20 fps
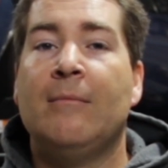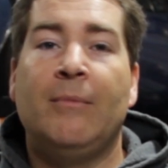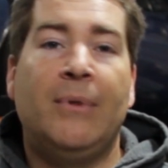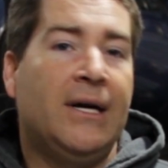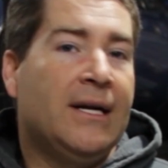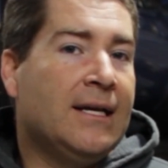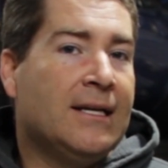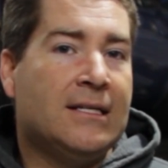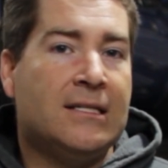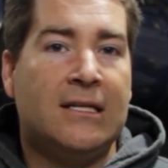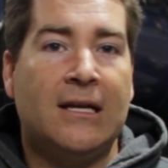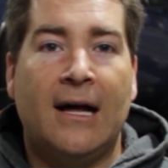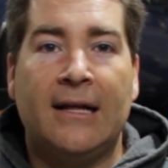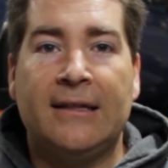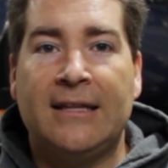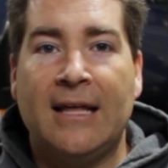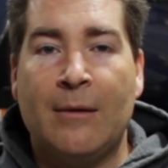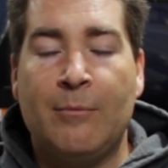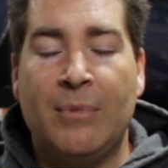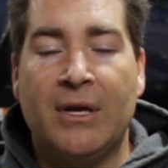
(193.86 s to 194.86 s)
but it's
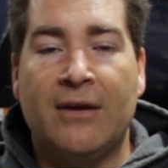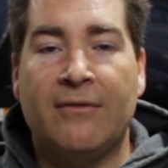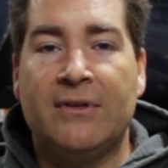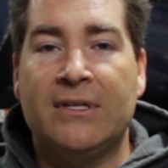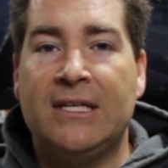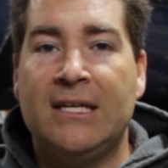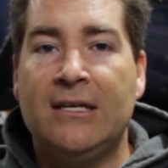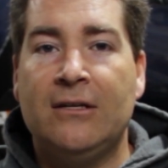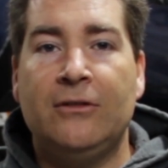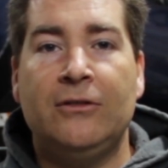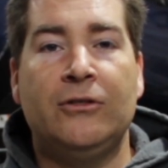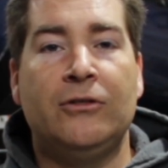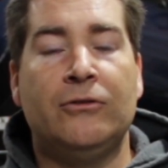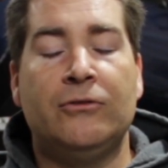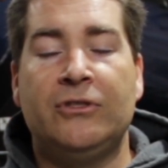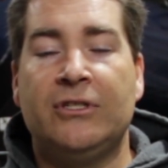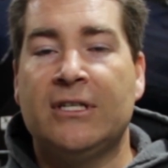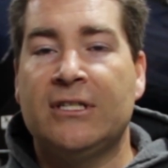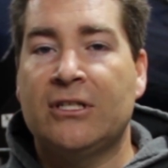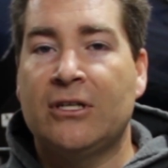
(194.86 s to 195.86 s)
not that big of a deal.
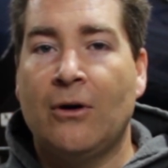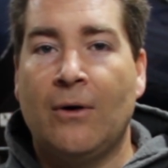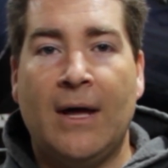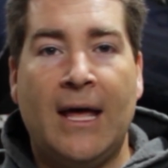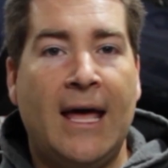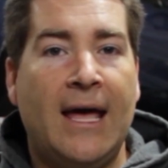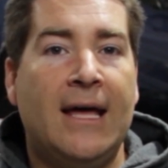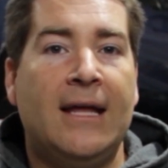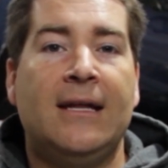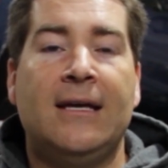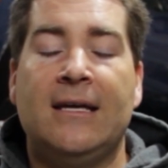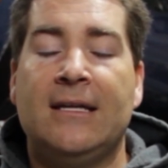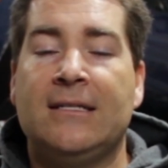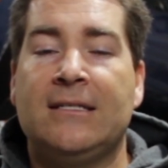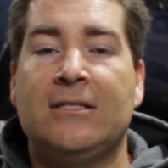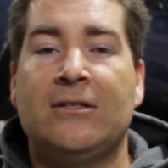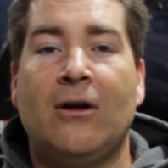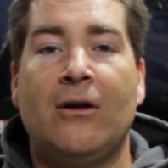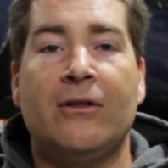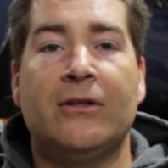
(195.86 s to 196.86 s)
You just go ahead,
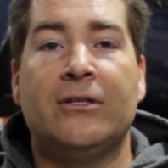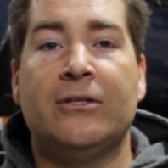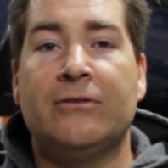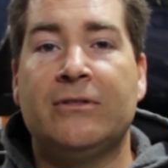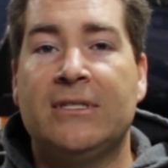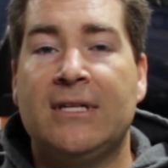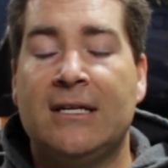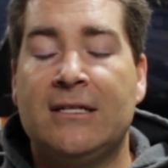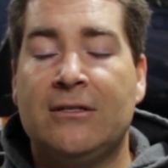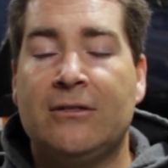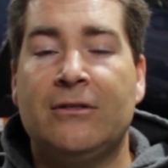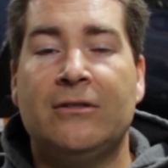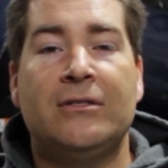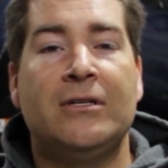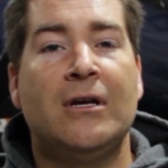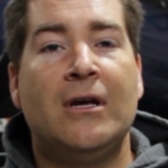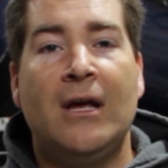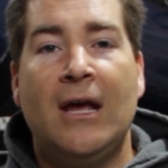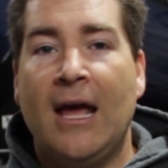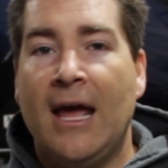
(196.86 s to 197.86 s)
install the new
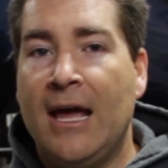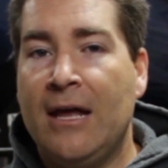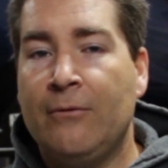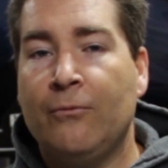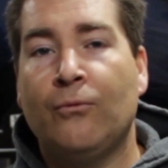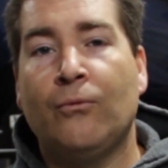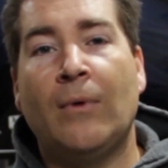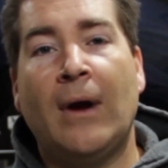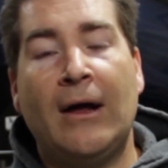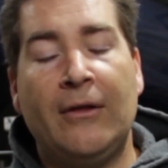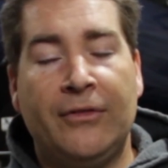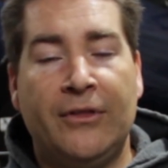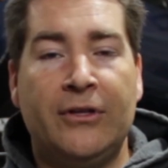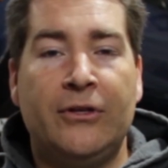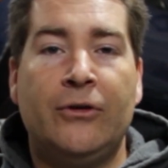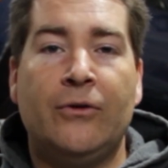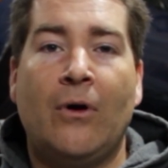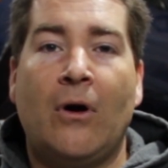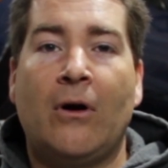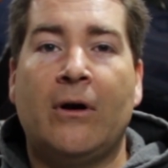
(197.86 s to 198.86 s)
sensors, and route the
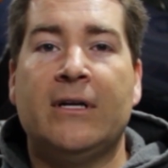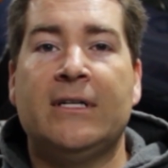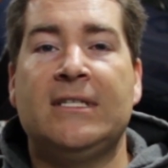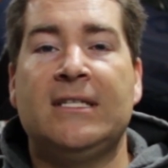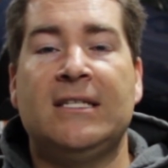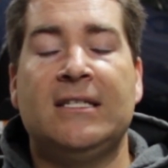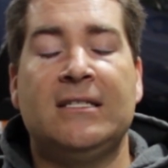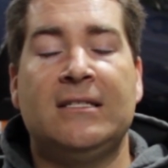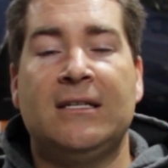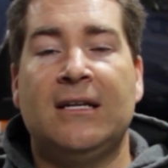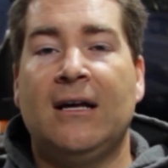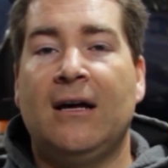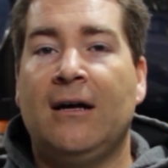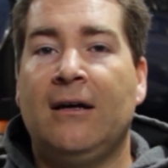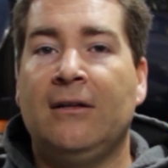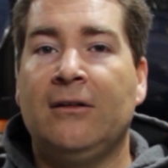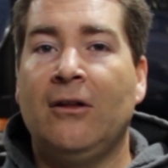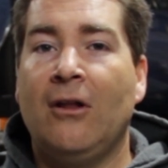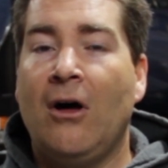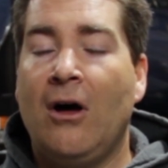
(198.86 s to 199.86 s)
new harnesses
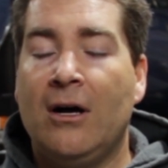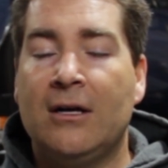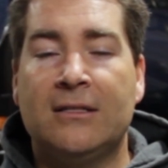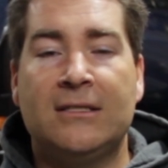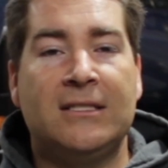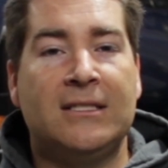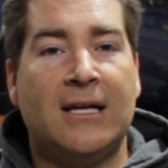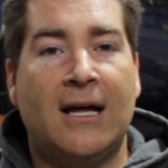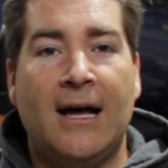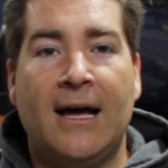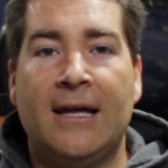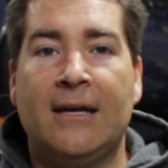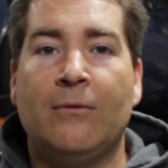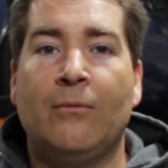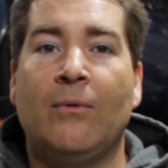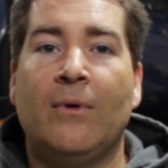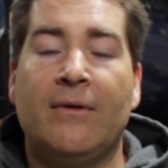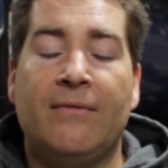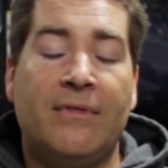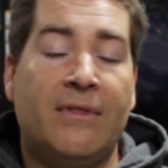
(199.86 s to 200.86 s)

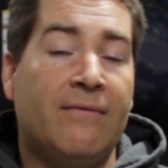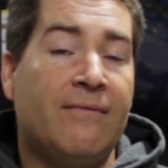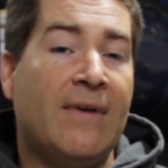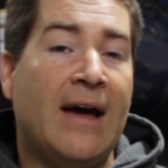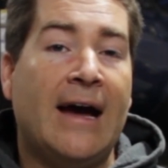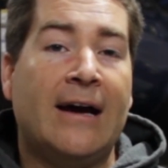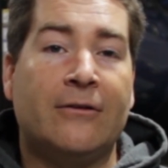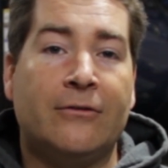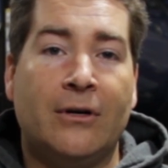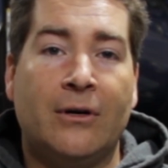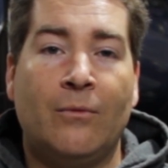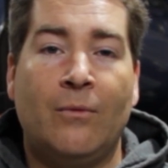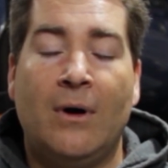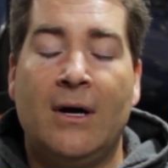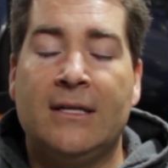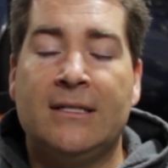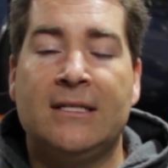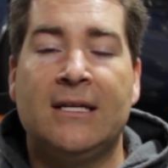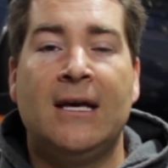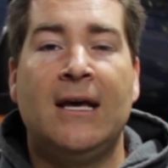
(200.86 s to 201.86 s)
alongside with the factory
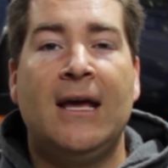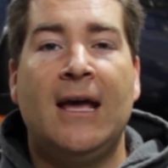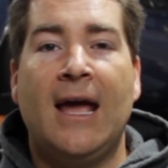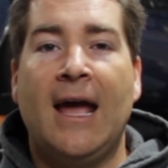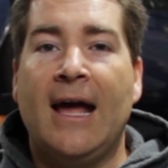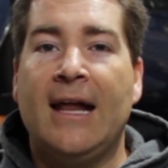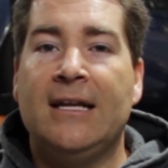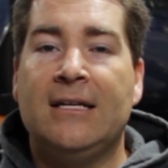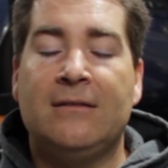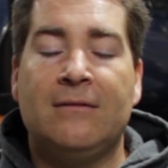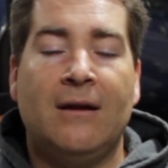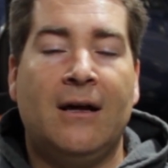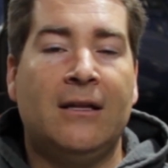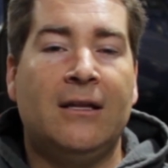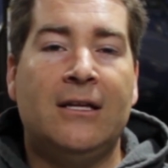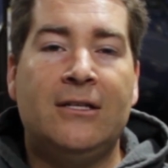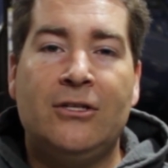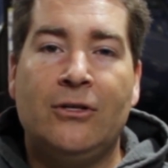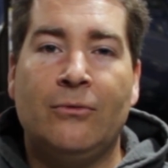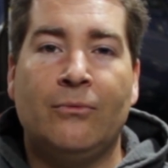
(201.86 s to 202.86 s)
ones. And
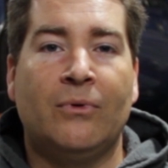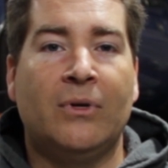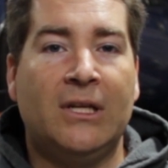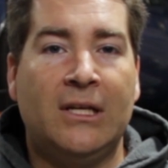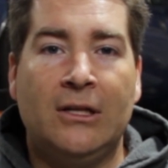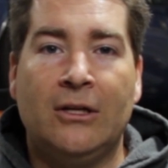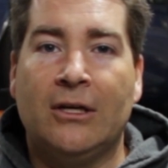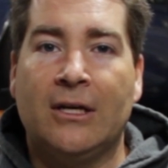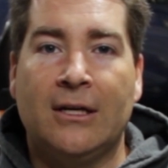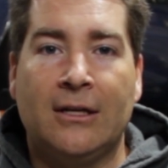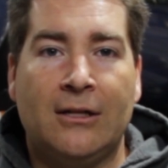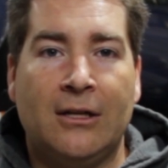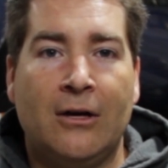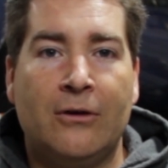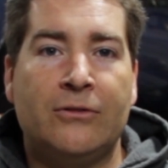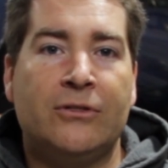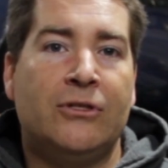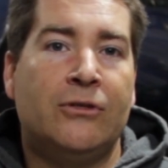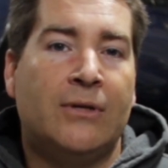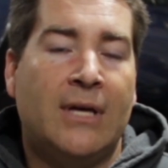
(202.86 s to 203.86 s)
unless you're really looking
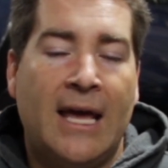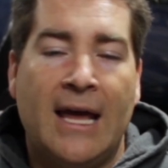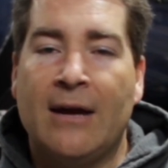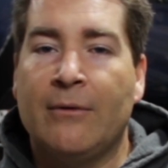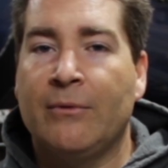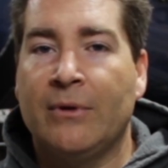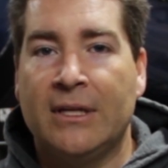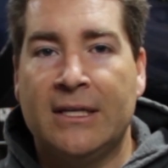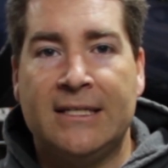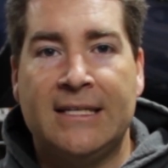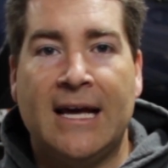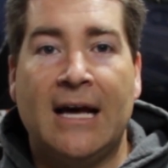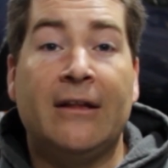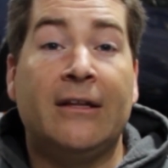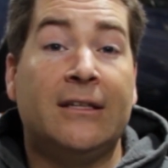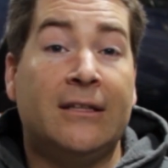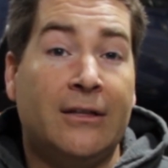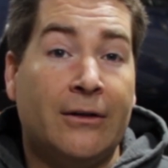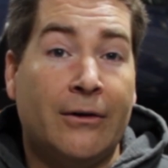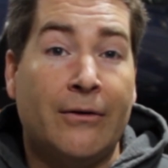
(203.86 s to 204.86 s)
close, you can't really tell
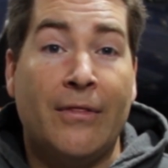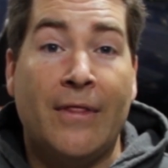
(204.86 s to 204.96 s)
that they're